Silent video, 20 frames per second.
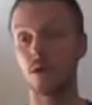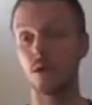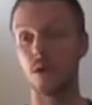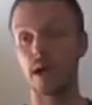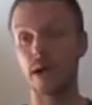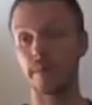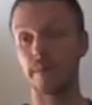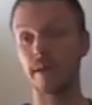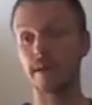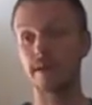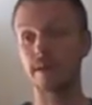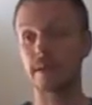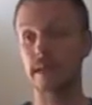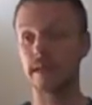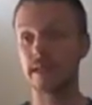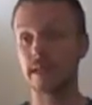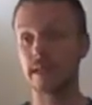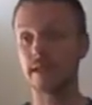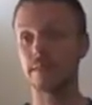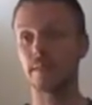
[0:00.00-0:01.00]
or A+
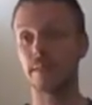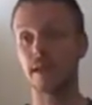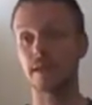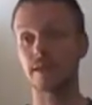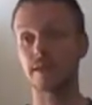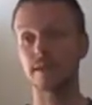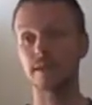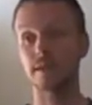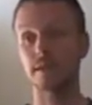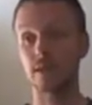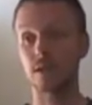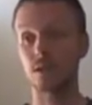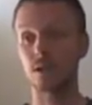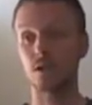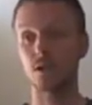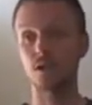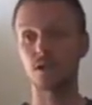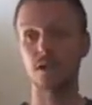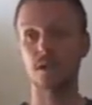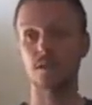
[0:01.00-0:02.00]
and Net+,
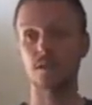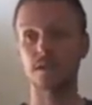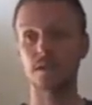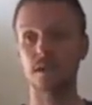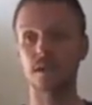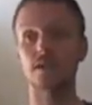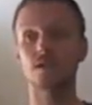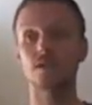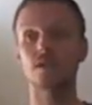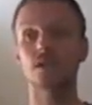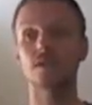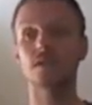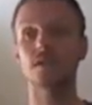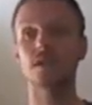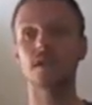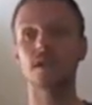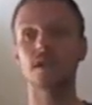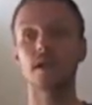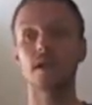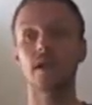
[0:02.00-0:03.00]
internships and other jobs
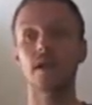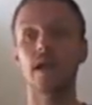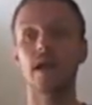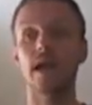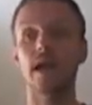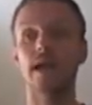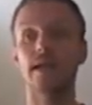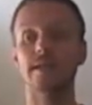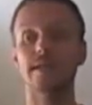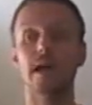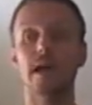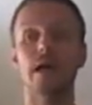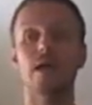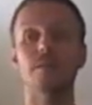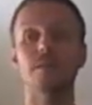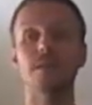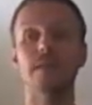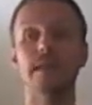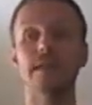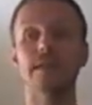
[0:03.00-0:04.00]
as
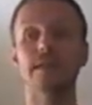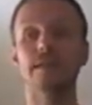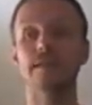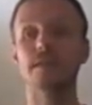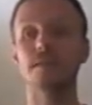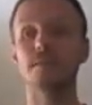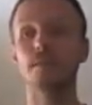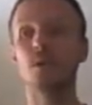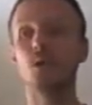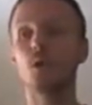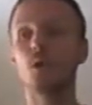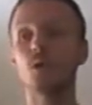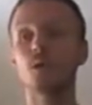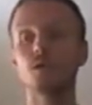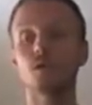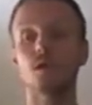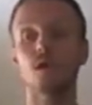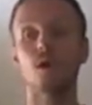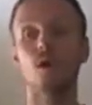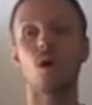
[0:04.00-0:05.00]
help desk
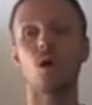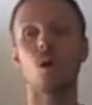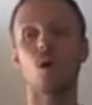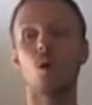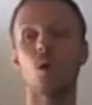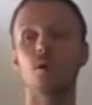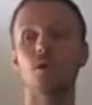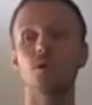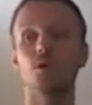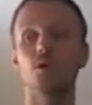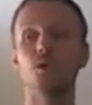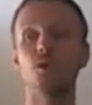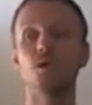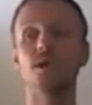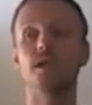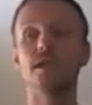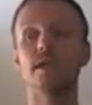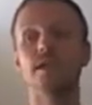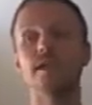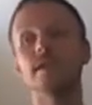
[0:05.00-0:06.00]
support or
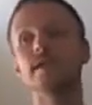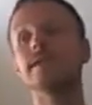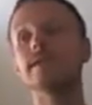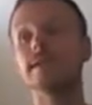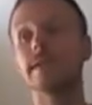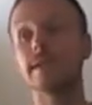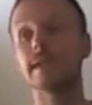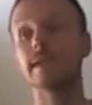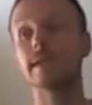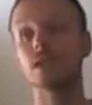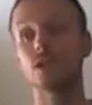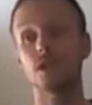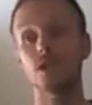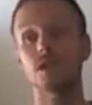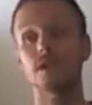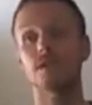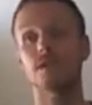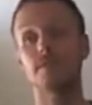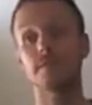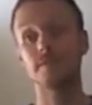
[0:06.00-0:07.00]
junior
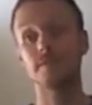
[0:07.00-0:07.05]
technician.